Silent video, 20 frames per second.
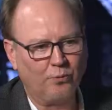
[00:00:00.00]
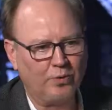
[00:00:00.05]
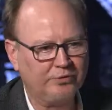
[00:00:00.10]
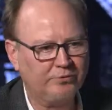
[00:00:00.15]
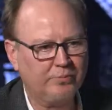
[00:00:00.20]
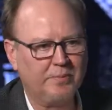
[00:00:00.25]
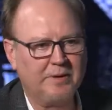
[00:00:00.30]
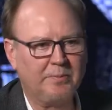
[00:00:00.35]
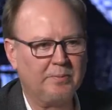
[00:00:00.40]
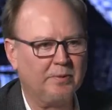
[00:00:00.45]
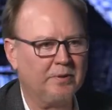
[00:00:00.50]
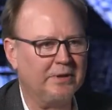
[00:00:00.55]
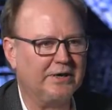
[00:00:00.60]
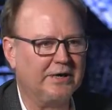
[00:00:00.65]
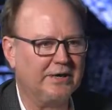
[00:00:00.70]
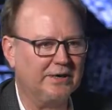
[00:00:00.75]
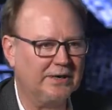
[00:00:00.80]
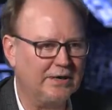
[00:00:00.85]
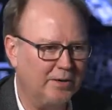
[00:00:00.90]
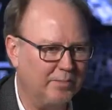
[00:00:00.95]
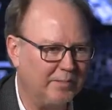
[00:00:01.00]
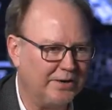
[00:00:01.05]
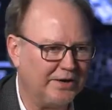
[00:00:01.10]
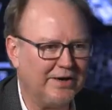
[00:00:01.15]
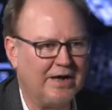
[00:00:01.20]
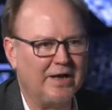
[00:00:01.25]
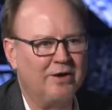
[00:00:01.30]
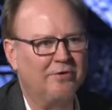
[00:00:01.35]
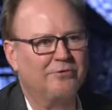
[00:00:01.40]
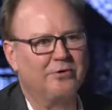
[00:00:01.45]
rich people and a little bit
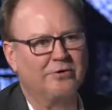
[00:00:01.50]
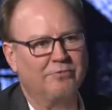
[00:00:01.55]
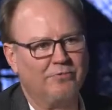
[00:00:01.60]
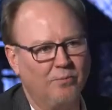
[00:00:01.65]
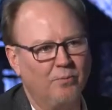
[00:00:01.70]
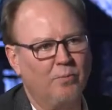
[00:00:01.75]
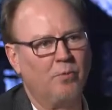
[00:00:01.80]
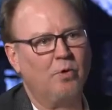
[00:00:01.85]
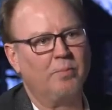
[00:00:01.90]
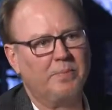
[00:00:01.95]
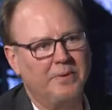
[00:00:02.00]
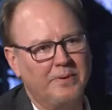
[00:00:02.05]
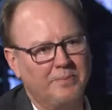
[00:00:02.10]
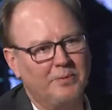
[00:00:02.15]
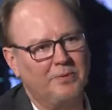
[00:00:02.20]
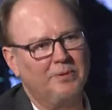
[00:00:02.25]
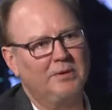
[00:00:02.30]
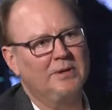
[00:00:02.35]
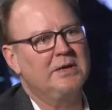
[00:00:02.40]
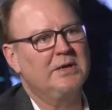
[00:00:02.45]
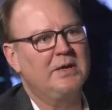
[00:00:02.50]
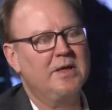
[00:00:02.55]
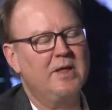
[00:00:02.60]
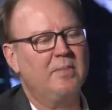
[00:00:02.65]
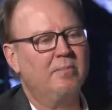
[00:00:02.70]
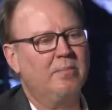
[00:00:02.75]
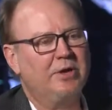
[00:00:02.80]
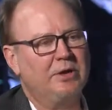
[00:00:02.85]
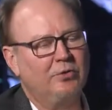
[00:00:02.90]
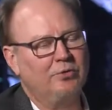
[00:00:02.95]
of housing for poor people,
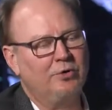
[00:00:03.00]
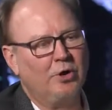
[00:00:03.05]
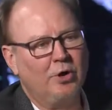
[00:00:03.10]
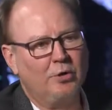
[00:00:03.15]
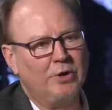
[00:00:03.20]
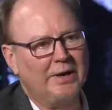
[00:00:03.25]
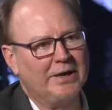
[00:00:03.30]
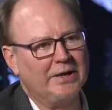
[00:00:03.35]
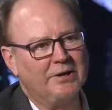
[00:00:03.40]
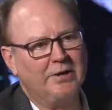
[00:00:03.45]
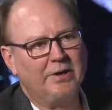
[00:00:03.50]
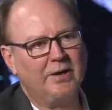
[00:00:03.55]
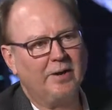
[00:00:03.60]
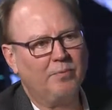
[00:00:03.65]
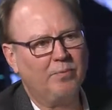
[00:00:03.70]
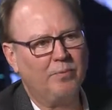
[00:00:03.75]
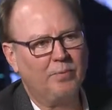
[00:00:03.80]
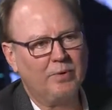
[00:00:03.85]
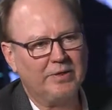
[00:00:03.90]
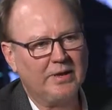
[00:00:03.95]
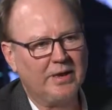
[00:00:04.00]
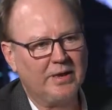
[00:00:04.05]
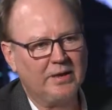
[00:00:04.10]
but you don't end up with